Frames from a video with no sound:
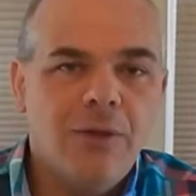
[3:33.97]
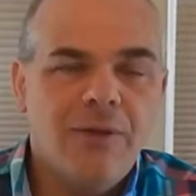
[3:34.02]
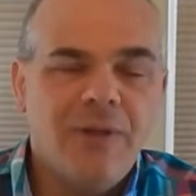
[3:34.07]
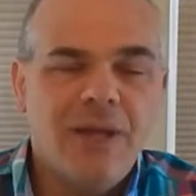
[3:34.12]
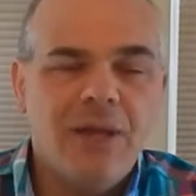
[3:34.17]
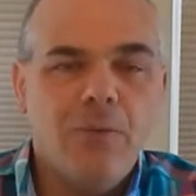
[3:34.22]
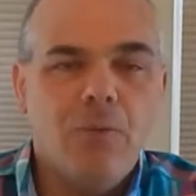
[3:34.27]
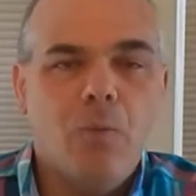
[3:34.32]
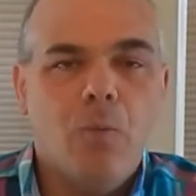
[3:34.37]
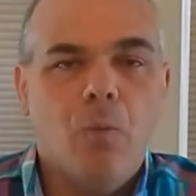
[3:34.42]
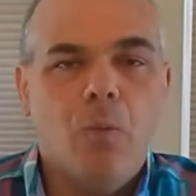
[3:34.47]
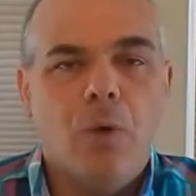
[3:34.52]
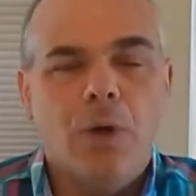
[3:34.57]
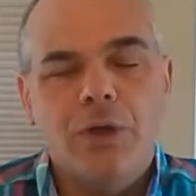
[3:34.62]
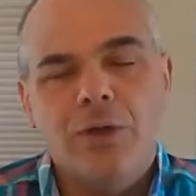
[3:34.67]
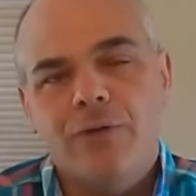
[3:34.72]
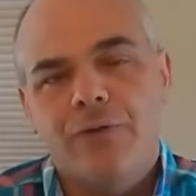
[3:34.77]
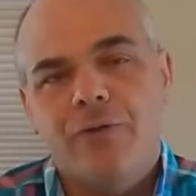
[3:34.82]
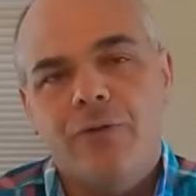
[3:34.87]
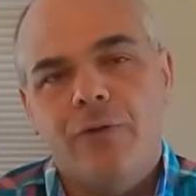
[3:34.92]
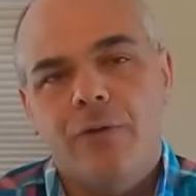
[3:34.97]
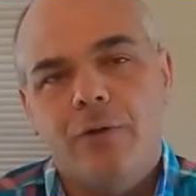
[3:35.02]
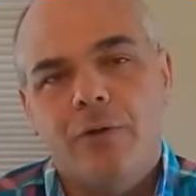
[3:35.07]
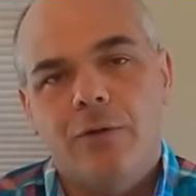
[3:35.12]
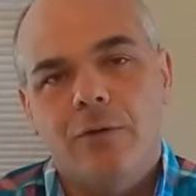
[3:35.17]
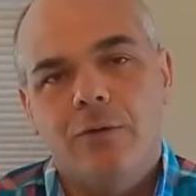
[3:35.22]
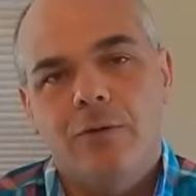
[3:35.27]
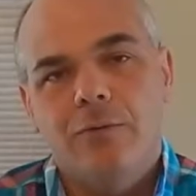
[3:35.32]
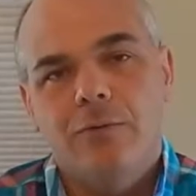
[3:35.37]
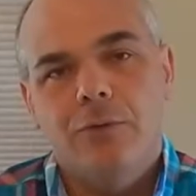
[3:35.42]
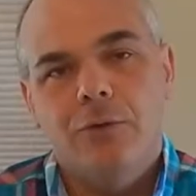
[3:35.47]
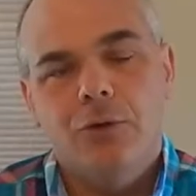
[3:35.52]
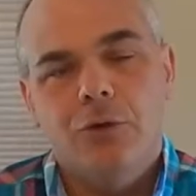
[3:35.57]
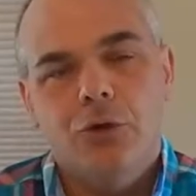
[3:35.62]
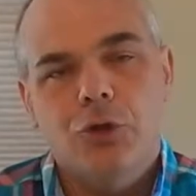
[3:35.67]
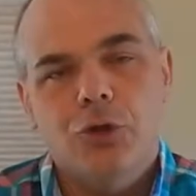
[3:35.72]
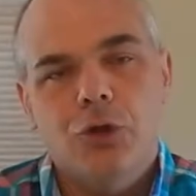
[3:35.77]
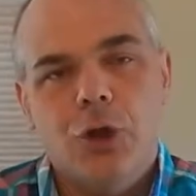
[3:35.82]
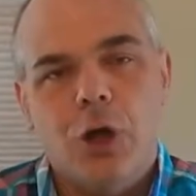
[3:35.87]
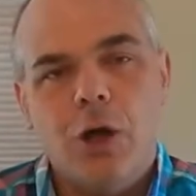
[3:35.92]
the wonderful
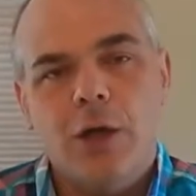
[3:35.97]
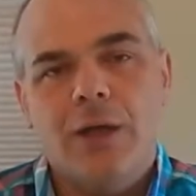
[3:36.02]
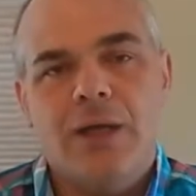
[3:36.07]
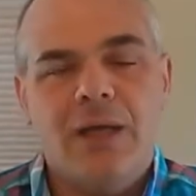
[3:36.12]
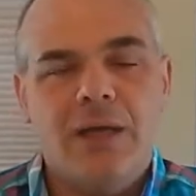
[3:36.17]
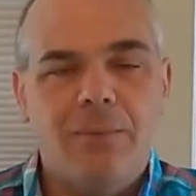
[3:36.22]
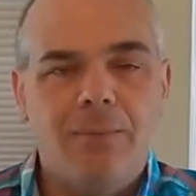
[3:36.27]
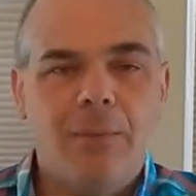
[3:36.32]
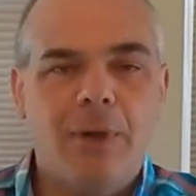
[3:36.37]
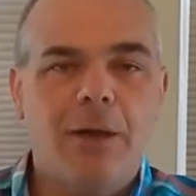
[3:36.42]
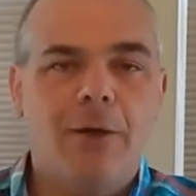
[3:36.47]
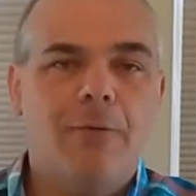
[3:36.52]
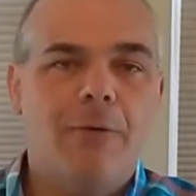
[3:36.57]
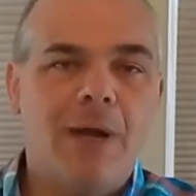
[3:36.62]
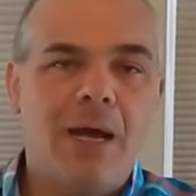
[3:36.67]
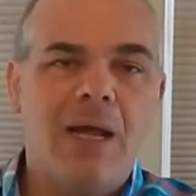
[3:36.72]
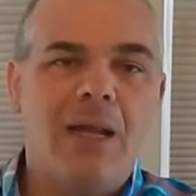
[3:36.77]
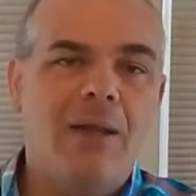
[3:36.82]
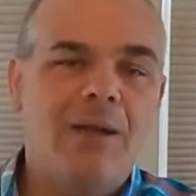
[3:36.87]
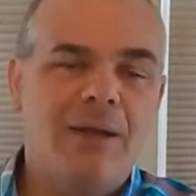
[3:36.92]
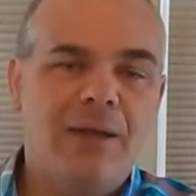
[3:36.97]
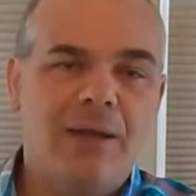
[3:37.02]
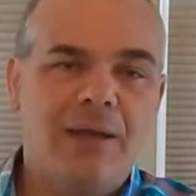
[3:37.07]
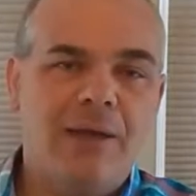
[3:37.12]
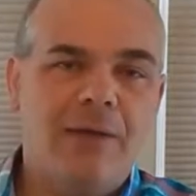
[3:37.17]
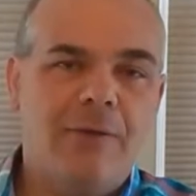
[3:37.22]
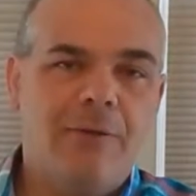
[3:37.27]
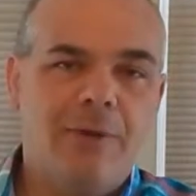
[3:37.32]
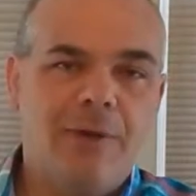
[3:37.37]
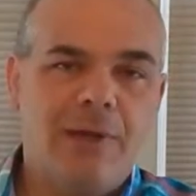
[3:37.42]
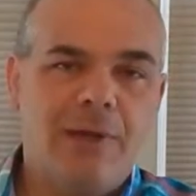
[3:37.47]
chalky minerality of,